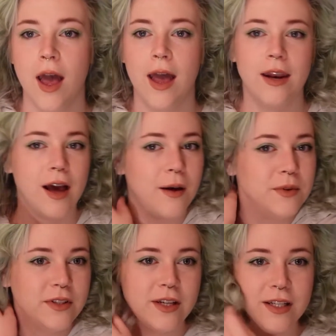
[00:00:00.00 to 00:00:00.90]
And I'm
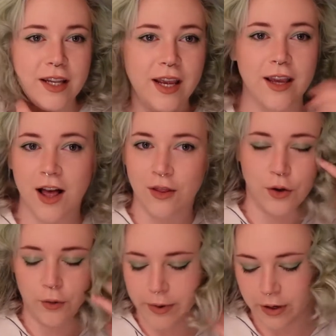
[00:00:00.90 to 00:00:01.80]
just gonna take a
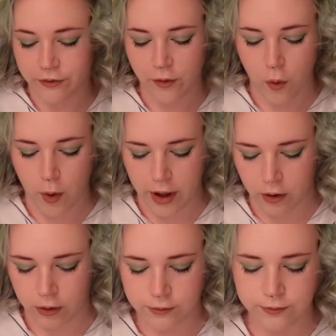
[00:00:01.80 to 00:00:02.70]
little bit of
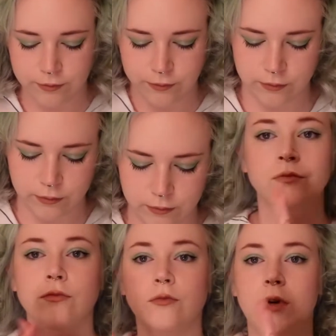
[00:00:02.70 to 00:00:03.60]
oil,
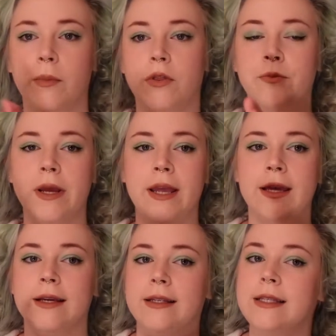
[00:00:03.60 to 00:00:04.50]
rub it through my
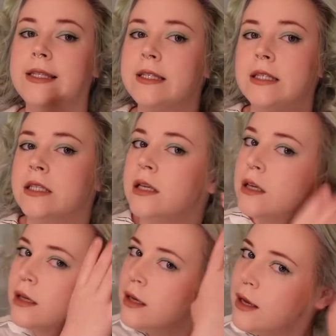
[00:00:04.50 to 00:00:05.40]
hands,
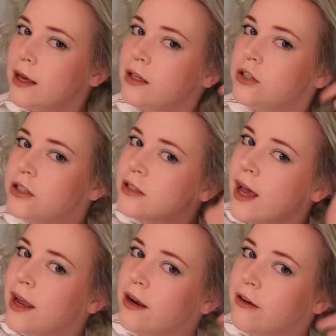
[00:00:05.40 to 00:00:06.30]
just just
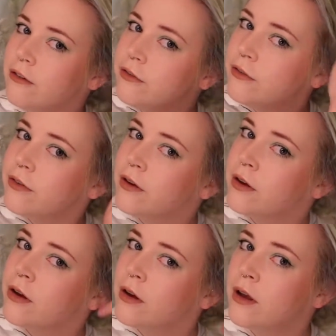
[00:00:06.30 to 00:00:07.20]
kind of
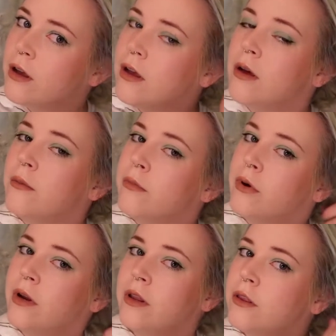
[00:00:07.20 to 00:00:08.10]

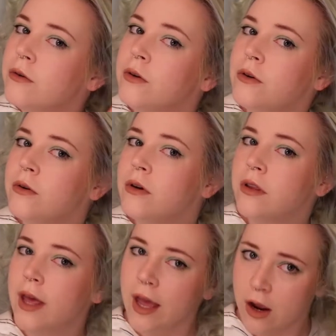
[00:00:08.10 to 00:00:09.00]
put it through
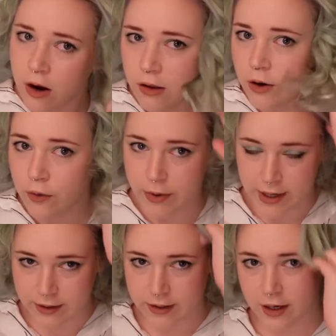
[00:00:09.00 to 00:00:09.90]
the hair a little
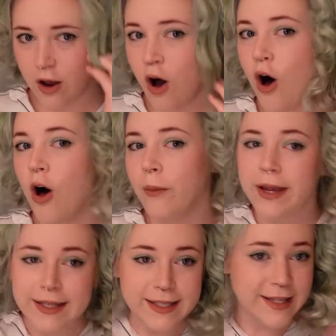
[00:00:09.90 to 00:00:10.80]
bit to calm
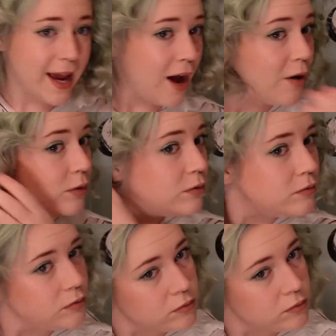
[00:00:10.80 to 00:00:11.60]
it down.